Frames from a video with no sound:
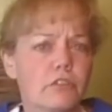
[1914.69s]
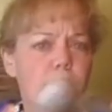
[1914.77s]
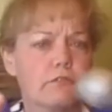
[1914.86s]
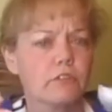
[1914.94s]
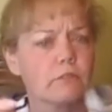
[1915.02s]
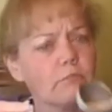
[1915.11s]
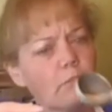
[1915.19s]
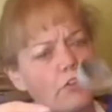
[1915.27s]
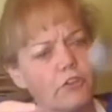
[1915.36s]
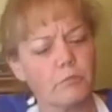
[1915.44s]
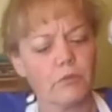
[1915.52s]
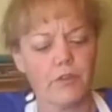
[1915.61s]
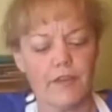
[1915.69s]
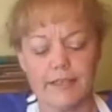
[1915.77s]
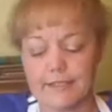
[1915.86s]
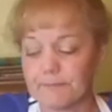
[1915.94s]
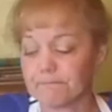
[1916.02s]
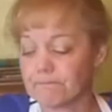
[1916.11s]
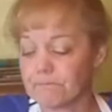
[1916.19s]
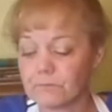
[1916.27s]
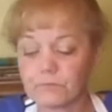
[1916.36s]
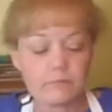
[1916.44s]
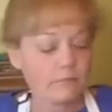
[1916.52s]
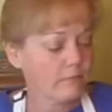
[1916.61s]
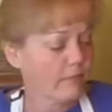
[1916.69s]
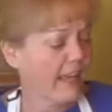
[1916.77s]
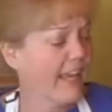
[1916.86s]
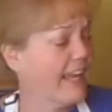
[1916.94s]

for multiple things. And